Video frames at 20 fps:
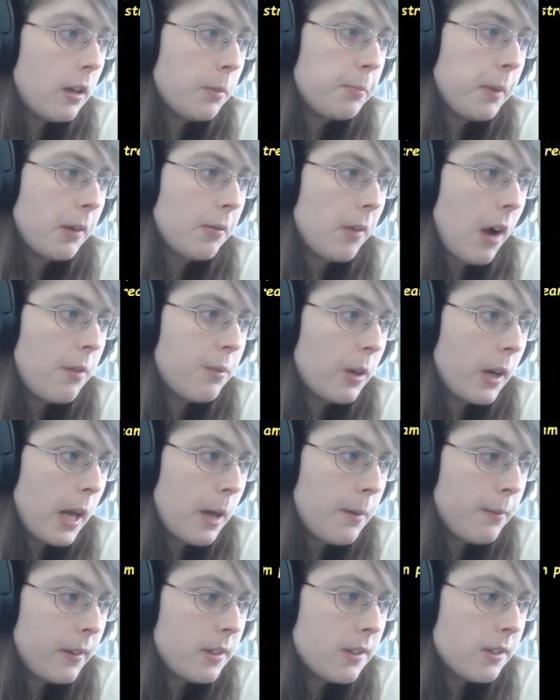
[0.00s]
by Robert
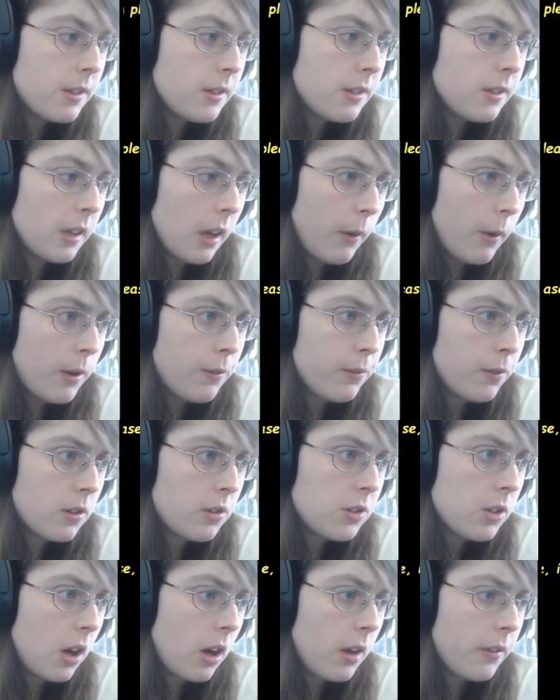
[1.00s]
Evans. This is how I
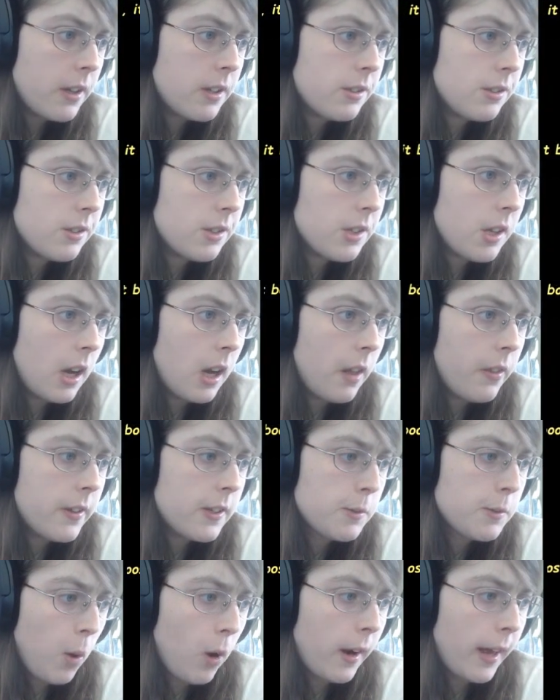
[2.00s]
first saw this
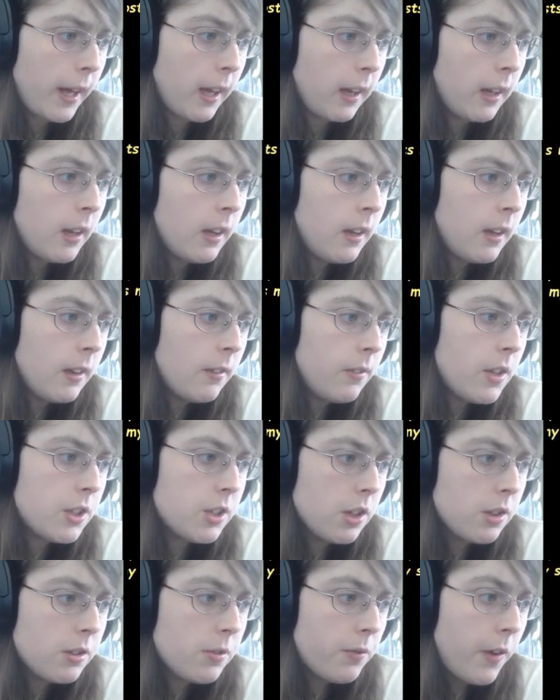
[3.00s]
this morning. This
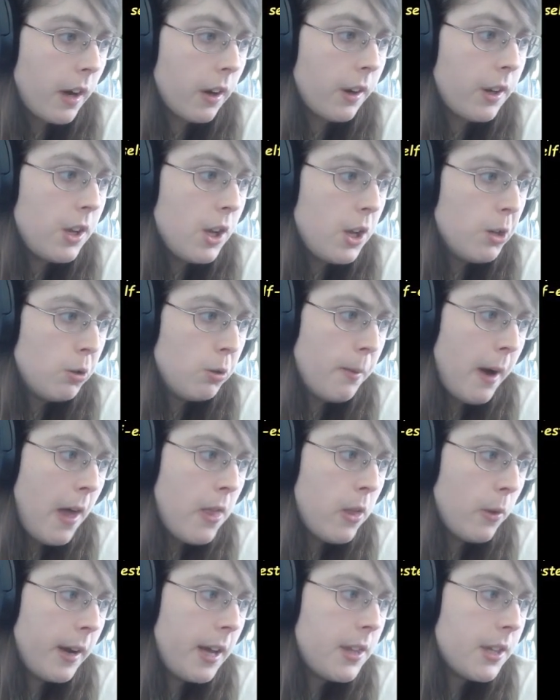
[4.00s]
is very new, by
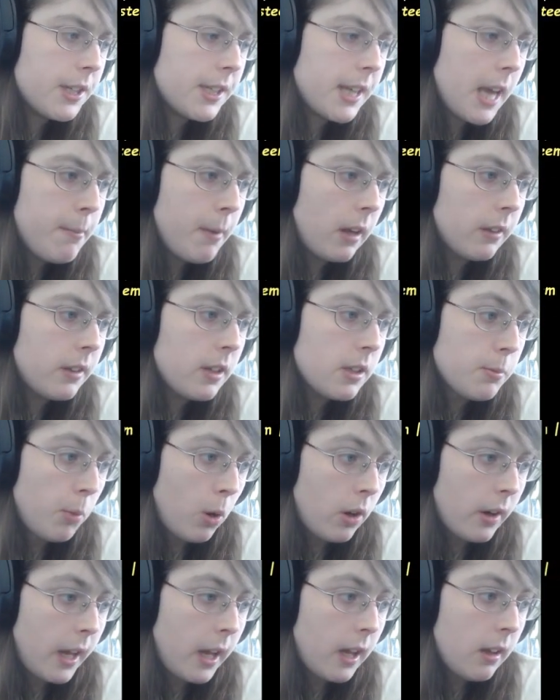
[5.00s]
the way. This came out this
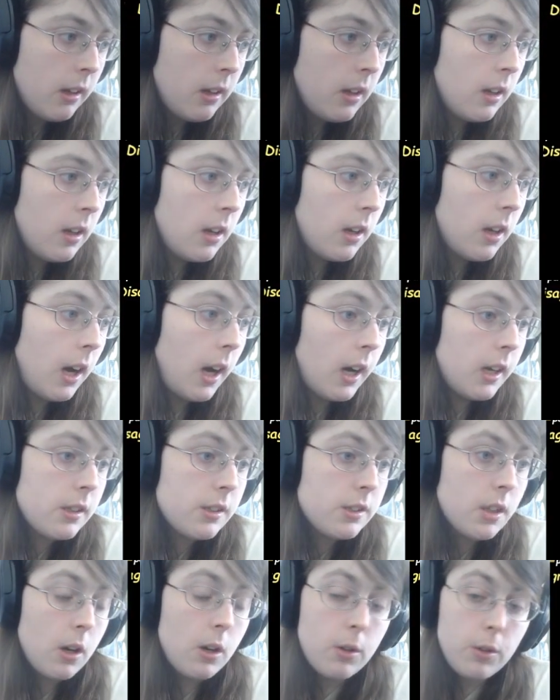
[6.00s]
morning.
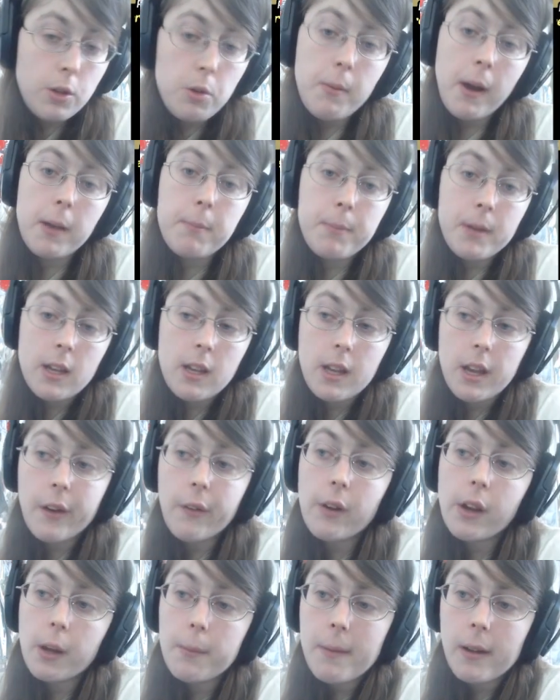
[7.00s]
So you might be
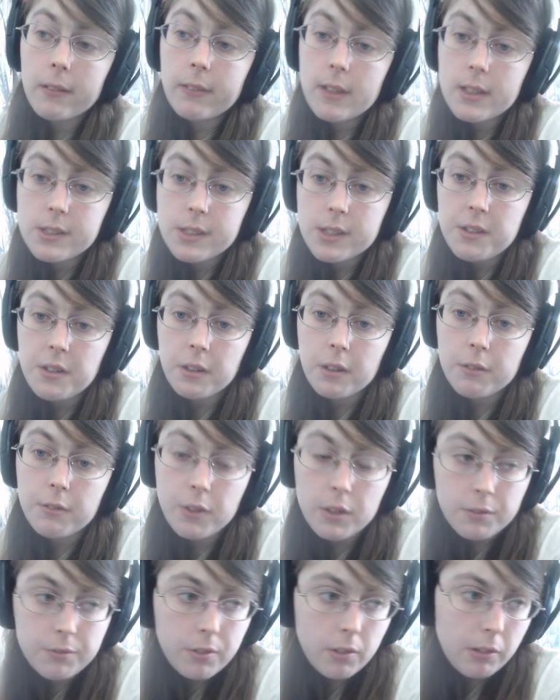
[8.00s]
hearing about this here for
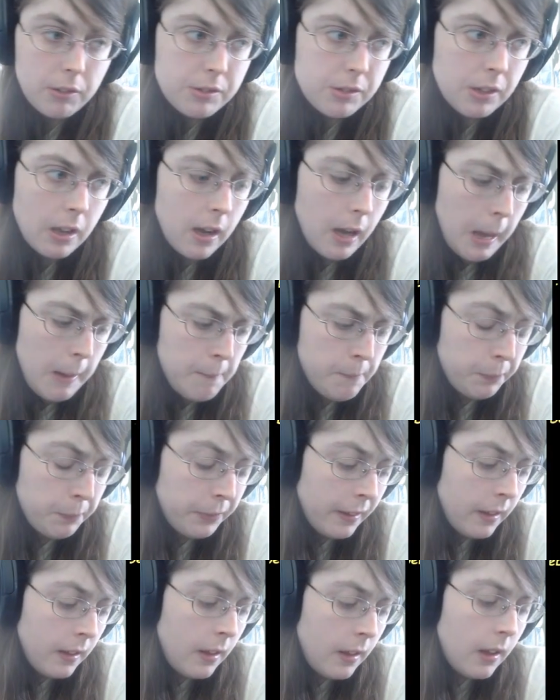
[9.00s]
the first time.
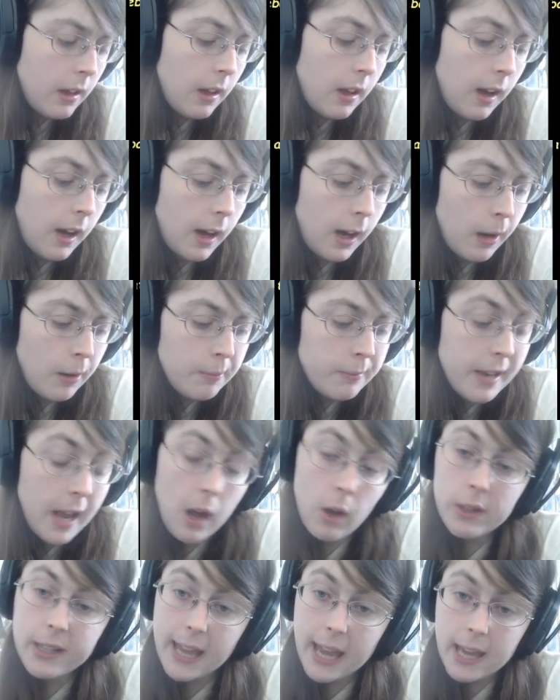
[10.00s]

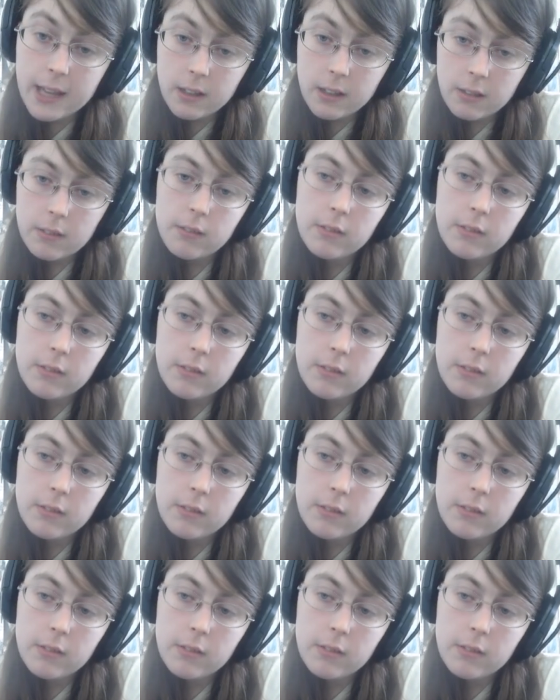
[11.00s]
Now, again,